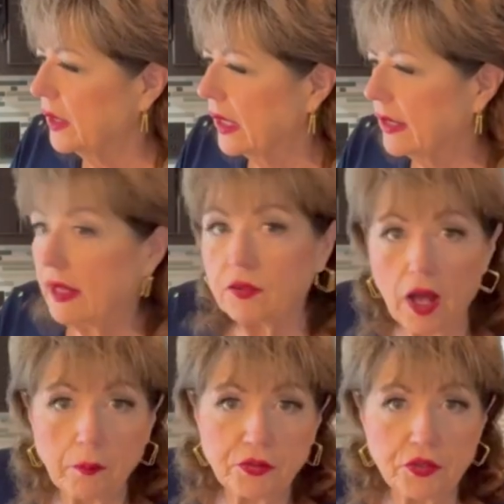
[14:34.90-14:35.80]
That's
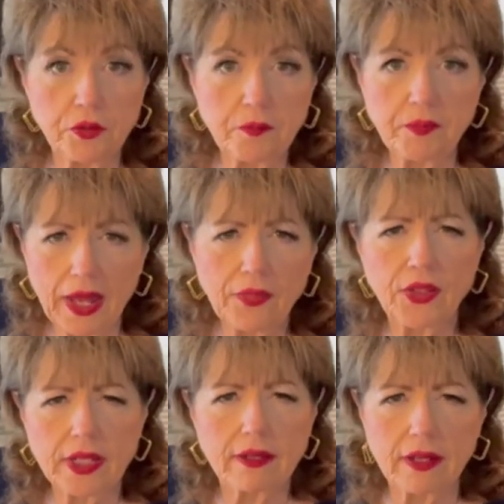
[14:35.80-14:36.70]
optional. I
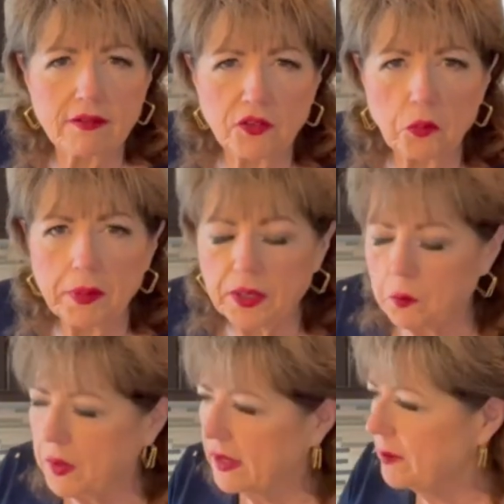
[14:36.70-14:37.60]
think it tastes a little better
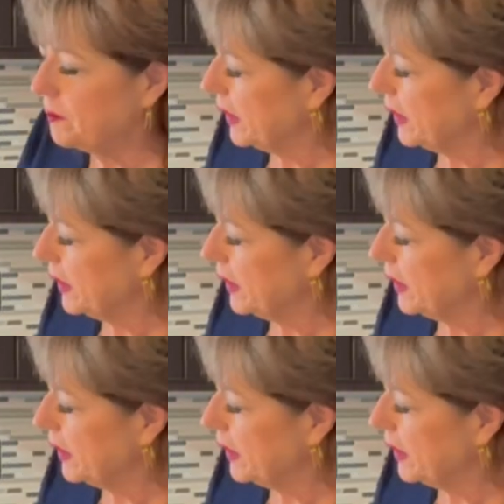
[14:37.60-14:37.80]
with it.